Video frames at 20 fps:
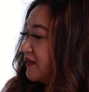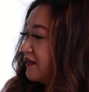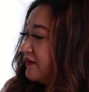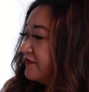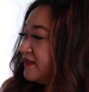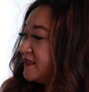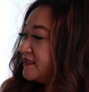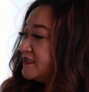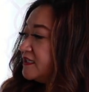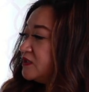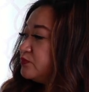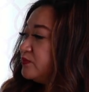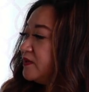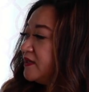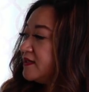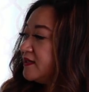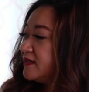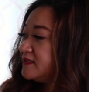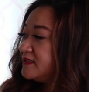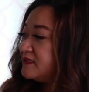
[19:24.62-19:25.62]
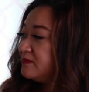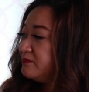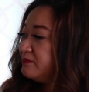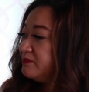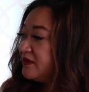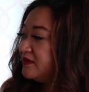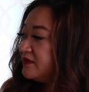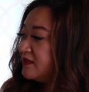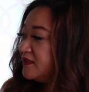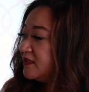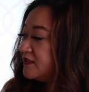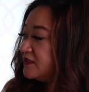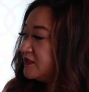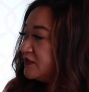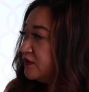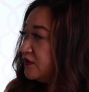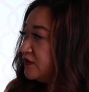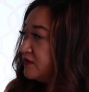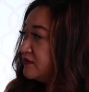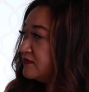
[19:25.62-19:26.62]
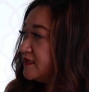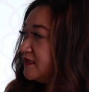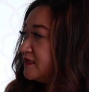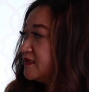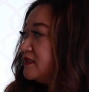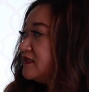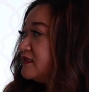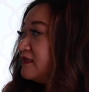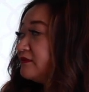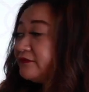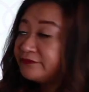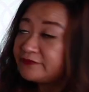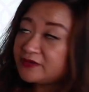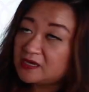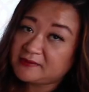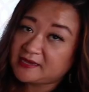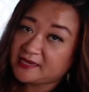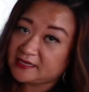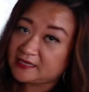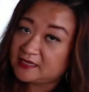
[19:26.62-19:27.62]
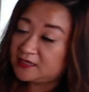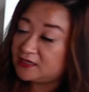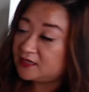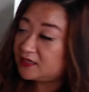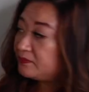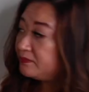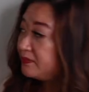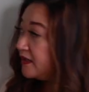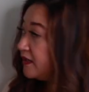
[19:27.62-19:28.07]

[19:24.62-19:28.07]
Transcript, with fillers: of this, because we custom built this too. This is from IKEA,